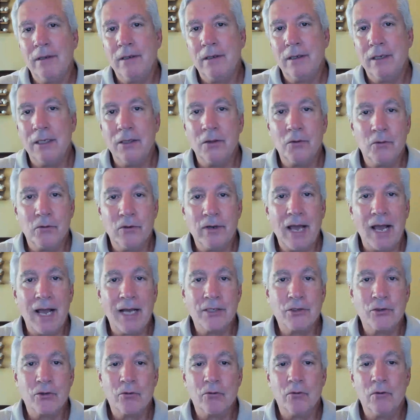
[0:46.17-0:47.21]
either
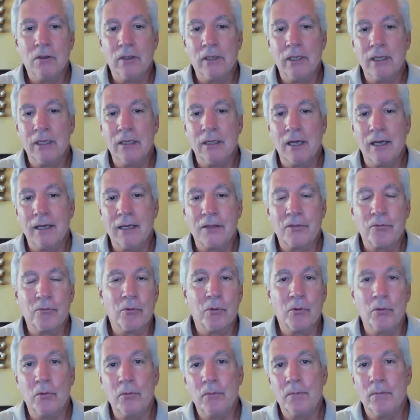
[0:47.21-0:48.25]
naturally, like
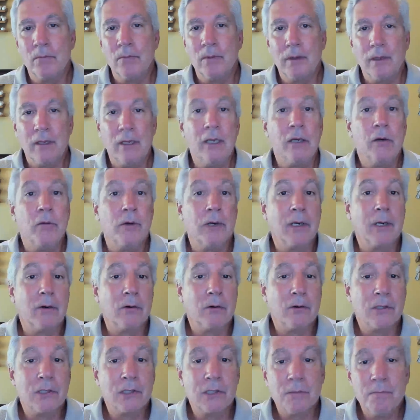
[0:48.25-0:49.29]
through hearing
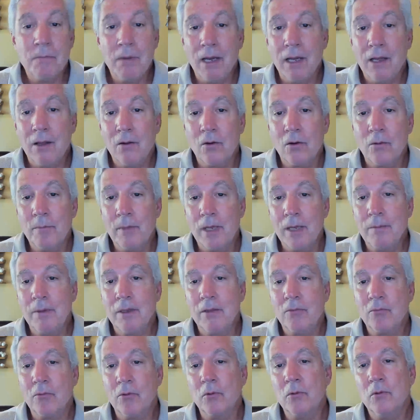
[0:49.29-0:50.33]
or smell, or maybe
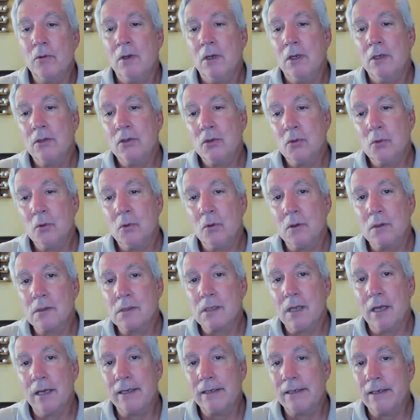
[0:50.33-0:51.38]
through
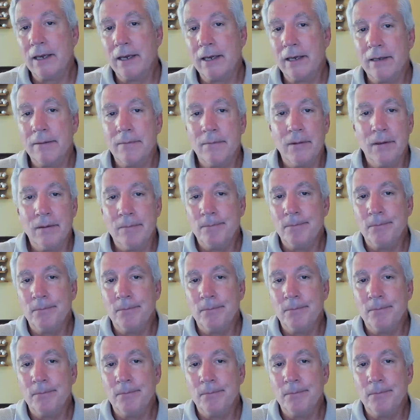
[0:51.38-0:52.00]
tools like a